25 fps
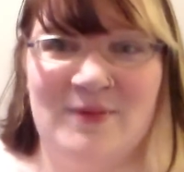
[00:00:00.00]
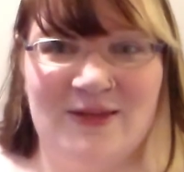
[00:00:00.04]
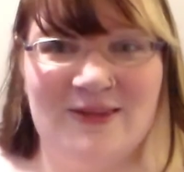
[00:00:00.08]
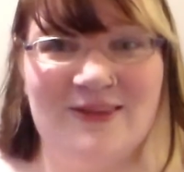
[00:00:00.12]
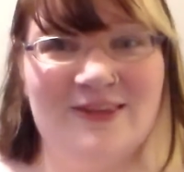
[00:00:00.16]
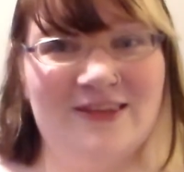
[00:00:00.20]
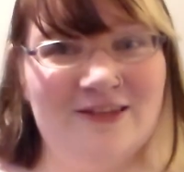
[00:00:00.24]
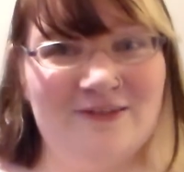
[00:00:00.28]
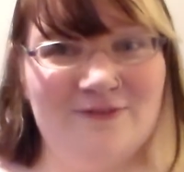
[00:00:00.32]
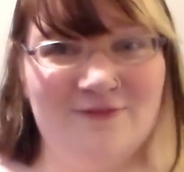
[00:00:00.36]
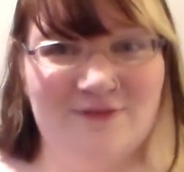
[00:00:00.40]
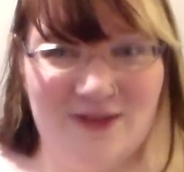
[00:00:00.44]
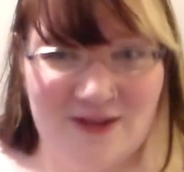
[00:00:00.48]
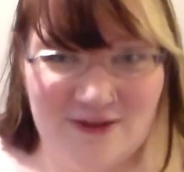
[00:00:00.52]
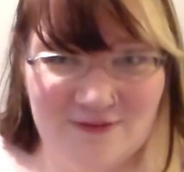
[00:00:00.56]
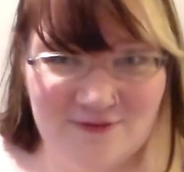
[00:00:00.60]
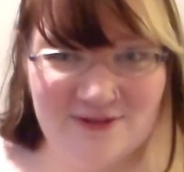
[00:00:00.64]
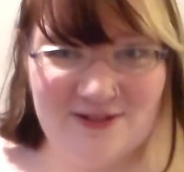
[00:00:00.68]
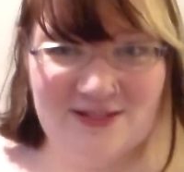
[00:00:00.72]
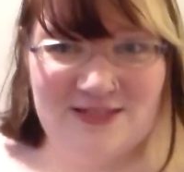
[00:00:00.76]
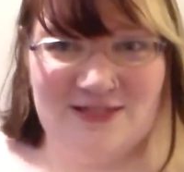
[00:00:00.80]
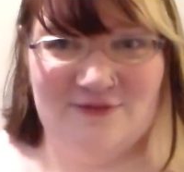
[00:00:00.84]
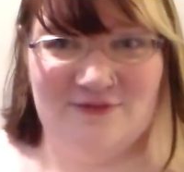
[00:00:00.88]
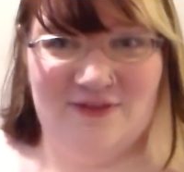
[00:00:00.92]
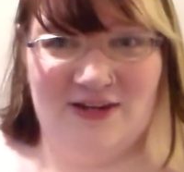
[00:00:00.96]
my monthly
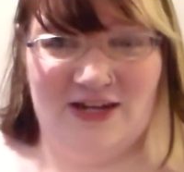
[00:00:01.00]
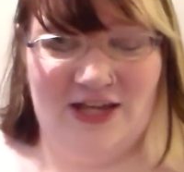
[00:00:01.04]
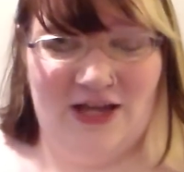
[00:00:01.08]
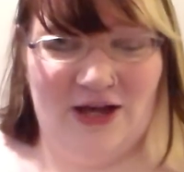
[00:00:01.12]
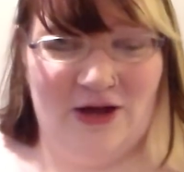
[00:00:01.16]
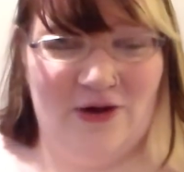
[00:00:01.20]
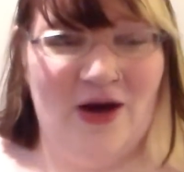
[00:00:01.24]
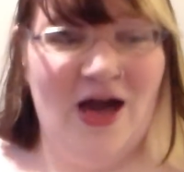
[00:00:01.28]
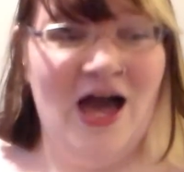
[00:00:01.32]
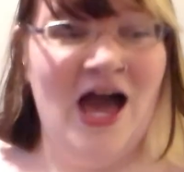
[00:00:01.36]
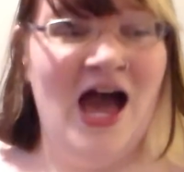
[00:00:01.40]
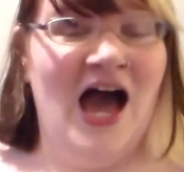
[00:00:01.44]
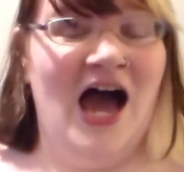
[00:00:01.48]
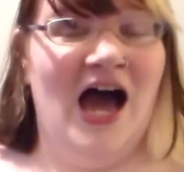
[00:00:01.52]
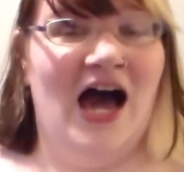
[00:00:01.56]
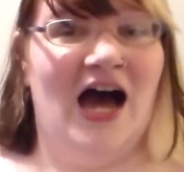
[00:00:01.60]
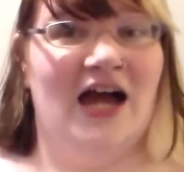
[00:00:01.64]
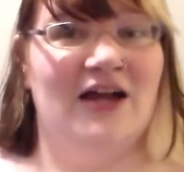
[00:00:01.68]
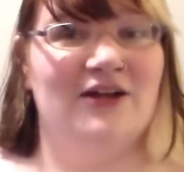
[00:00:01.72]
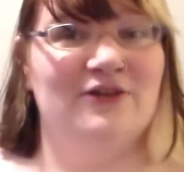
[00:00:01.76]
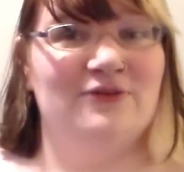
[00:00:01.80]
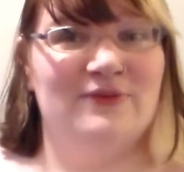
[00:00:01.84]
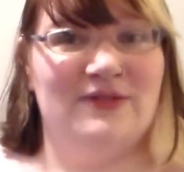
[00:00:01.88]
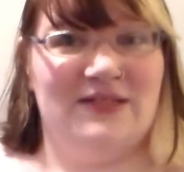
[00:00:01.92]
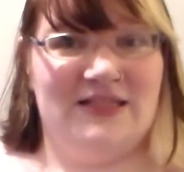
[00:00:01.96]
favorites video.
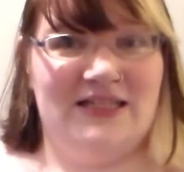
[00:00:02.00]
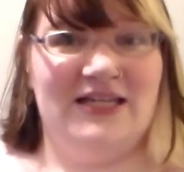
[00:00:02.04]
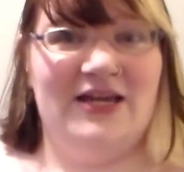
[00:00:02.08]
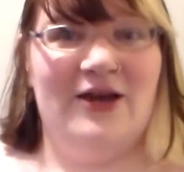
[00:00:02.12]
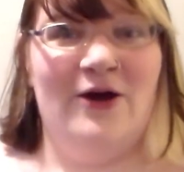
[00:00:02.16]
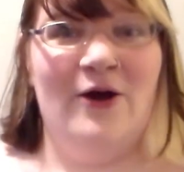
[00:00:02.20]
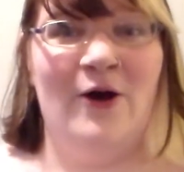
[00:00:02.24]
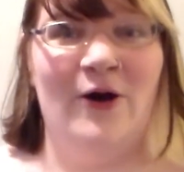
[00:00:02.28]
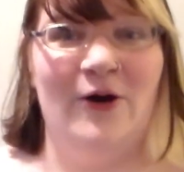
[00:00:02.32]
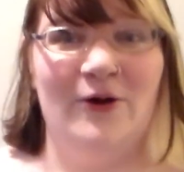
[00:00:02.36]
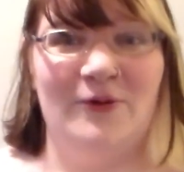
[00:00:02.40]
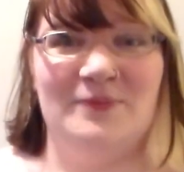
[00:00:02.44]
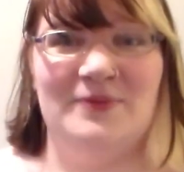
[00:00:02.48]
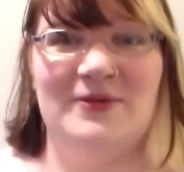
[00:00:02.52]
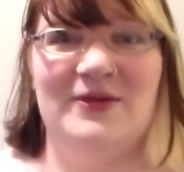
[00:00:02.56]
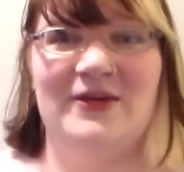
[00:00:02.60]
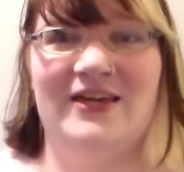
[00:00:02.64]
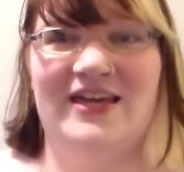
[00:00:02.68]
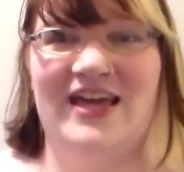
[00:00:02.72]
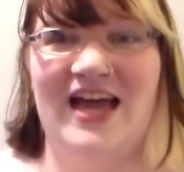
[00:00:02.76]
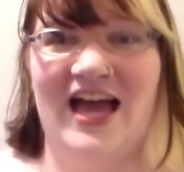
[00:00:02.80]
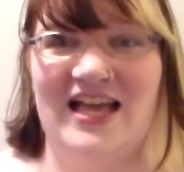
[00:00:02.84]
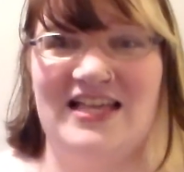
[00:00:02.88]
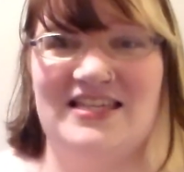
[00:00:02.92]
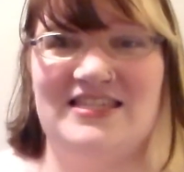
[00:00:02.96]
I really hope
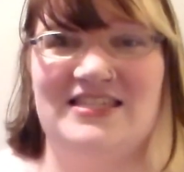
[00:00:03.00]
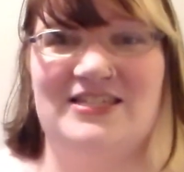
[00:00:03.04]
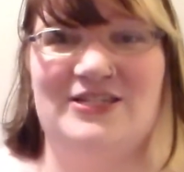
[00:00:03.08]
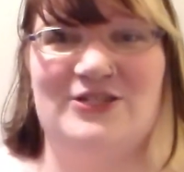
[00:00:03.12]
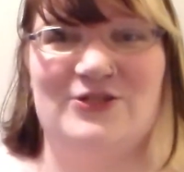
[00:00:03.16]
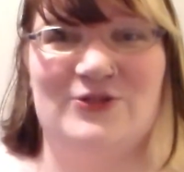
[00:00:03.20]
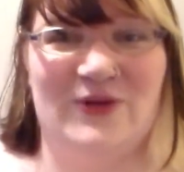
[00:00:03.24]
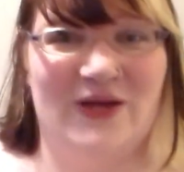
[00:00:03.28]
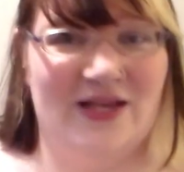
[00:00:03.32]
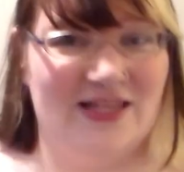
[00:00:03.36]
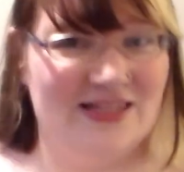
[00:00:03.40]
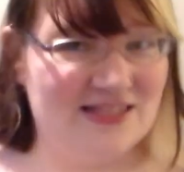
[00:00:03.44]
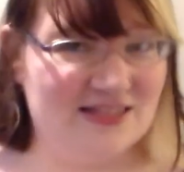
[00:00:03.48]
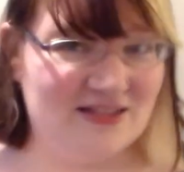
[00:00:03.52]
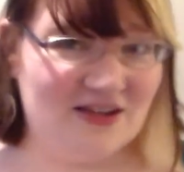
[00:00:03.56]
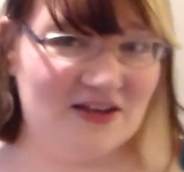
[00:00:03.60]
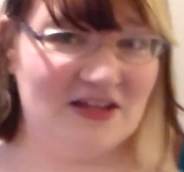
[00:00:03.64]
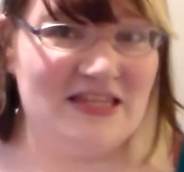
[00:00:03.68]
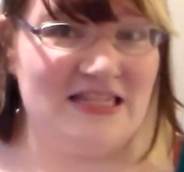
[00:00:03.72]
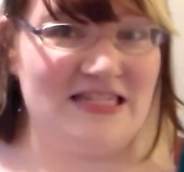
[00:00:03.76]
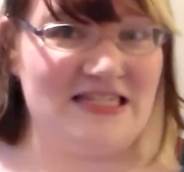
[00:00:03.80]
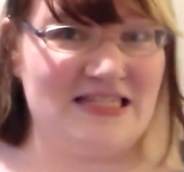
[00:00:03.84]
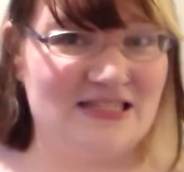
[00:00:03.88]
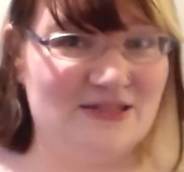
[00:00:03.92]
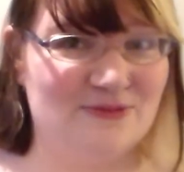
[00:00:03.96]
you guys enjoyed.
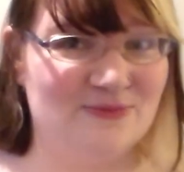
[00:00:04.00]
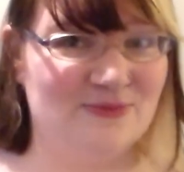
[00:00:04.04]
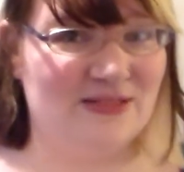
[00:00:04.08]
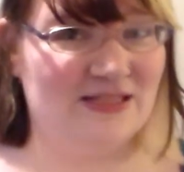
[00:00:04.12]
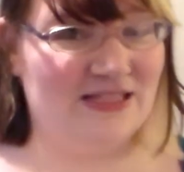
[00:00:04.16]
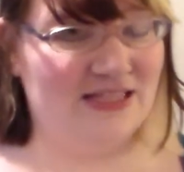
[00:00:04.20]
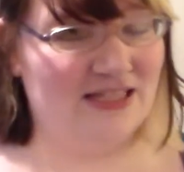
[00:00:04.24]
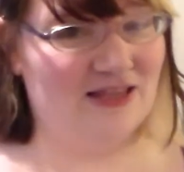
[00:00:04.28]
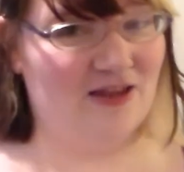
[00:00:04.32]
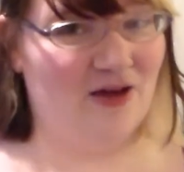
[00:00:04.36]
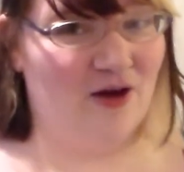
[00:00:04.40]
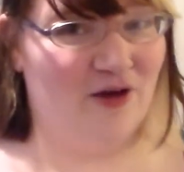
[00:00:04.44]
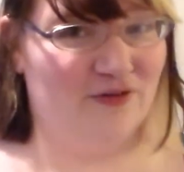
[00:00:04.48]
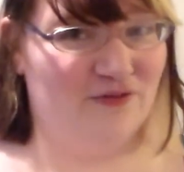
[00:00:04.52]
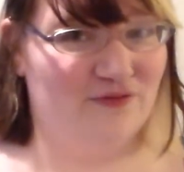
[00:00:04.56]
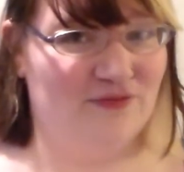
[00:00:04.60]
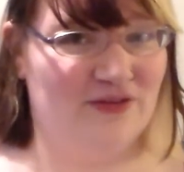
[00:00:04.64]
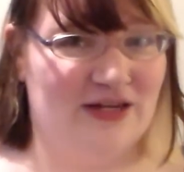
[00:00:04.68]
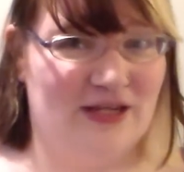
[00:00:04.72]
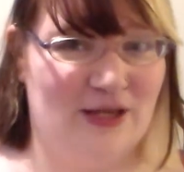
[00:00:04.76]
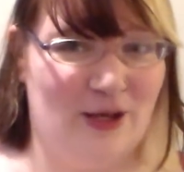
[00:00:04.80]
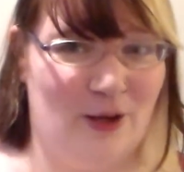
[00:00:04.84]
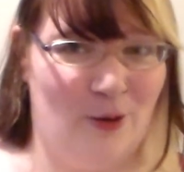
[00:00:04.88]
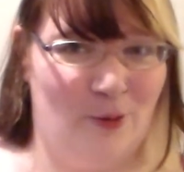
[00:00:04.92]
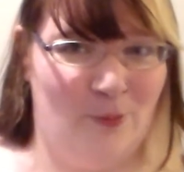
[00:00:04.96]
Sorry this is a really long
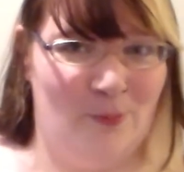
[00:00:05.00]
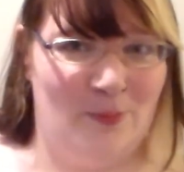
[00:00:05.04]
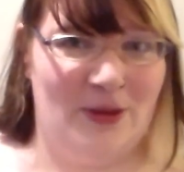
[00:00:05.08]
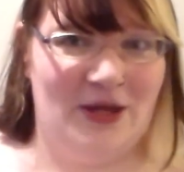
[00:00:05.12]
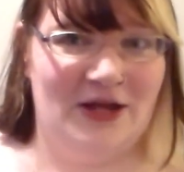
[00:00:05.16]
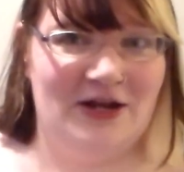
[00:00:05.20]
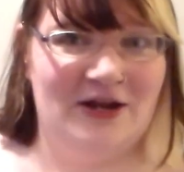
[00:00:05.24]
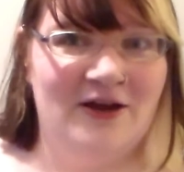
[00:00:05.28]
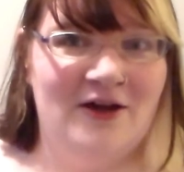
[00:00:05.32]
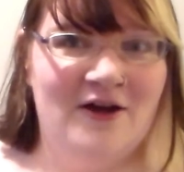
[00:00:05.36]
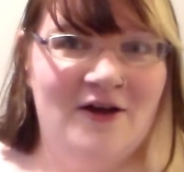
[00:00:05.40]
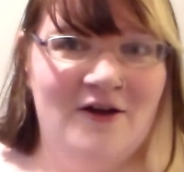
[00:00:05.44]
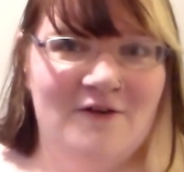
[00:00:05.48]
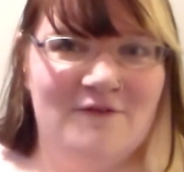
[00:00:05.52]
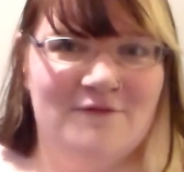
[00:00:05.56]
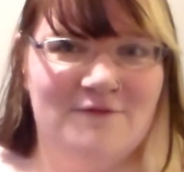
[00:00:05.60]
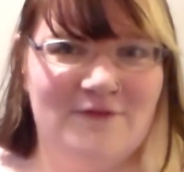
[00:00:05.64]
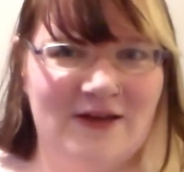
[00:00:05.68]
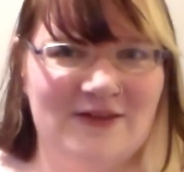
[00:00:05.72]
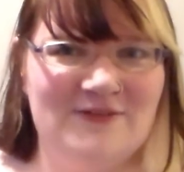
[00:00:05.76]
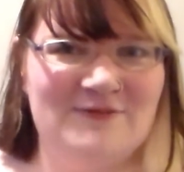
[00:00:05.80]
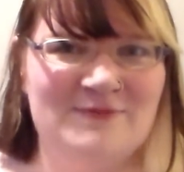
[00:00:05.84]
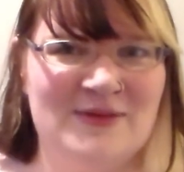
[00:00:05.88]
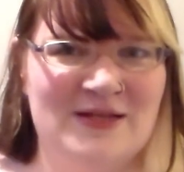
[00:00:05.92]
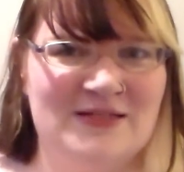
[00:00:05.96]
video, but
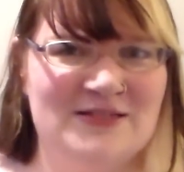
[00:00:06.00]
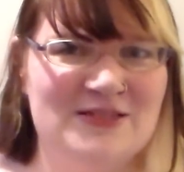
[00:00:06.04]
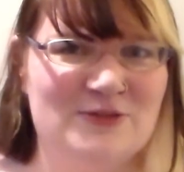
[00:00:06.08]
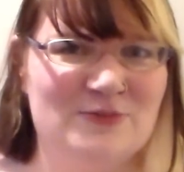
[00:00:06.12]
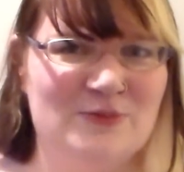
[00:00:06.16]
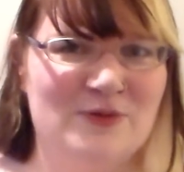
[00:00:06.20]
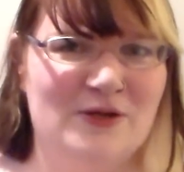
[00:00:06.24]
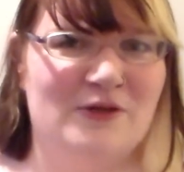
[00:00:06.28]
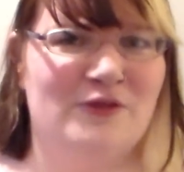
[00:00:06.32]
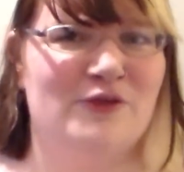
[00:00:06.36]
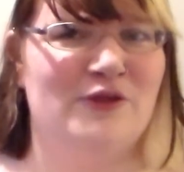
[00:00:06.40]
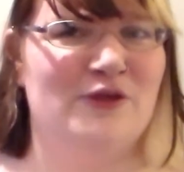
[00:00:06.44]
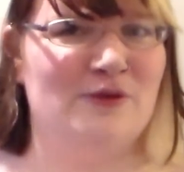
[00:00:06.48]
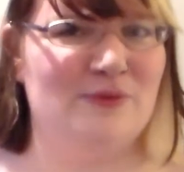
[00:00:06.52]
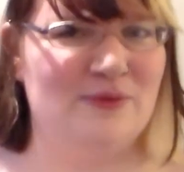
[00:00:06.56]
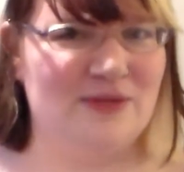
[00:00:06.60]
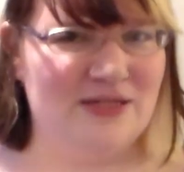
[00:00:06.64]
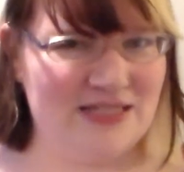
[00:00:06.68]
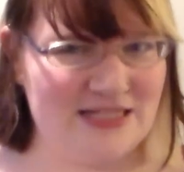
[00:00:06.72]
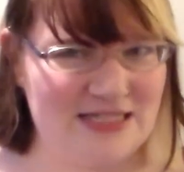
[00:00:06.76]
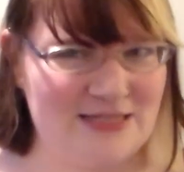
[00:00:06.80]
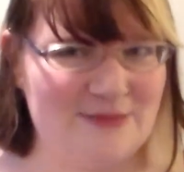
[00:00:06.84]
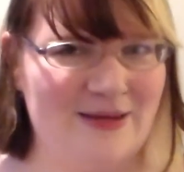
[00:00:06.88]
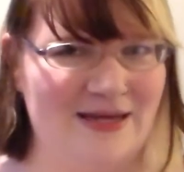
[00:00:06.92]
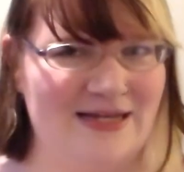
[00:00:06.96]
five months worth, you
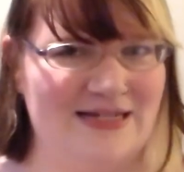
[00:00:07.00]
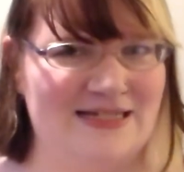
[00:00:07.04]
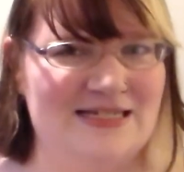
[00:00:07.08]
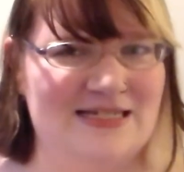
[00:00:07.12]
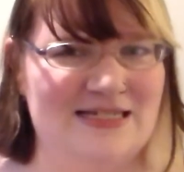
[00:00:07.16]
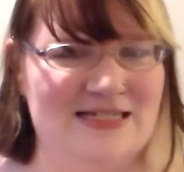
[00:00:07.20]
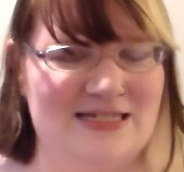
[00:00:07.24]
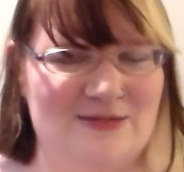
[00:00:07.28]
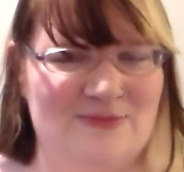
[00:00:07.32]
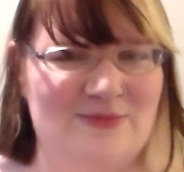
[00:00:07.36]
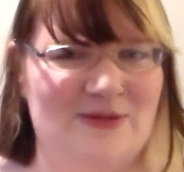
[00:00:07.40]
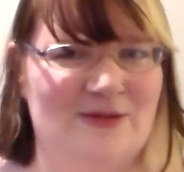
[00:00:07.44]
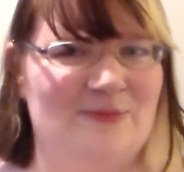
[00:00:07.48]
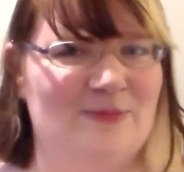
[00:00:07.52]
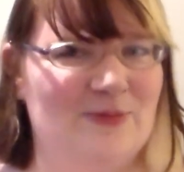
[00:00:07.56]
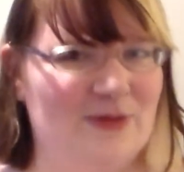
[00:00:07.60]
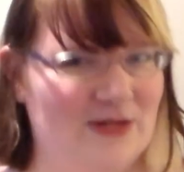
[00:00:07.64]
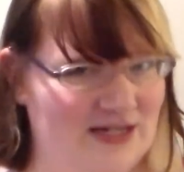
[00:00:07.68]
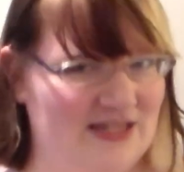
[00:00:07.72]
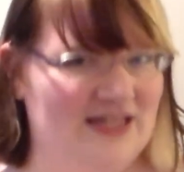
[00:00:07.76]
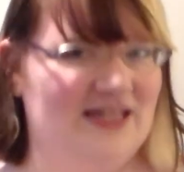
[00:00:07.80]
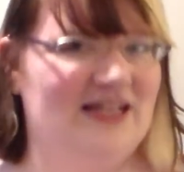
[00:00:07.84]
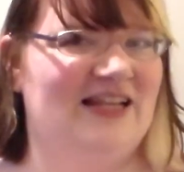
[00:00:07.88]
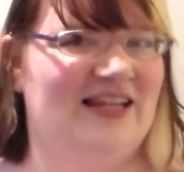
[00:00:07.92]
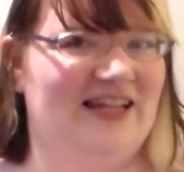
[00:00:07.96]
would expect it to be
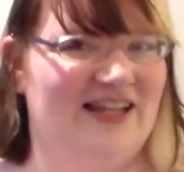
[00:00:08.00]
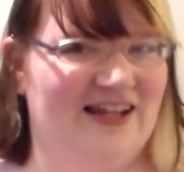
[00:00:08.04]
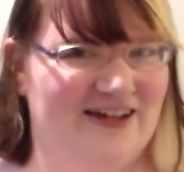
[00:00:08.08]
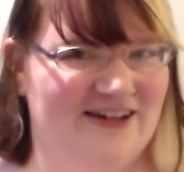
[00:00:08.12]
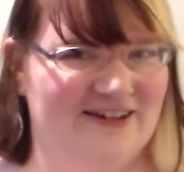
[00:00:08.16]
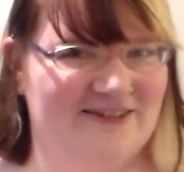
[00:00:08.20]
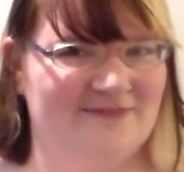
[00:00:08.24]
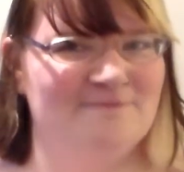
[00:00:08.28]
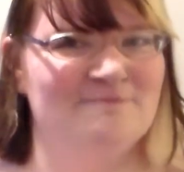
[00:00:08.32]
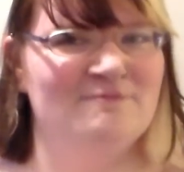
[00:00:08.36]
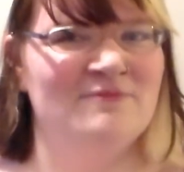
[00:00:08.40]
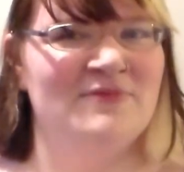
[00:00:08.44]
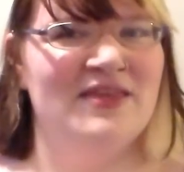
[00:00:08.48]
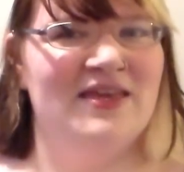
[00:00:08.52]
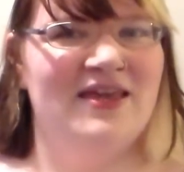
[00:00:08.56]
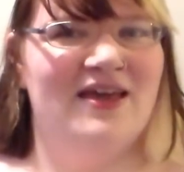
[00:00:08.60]
pretty long.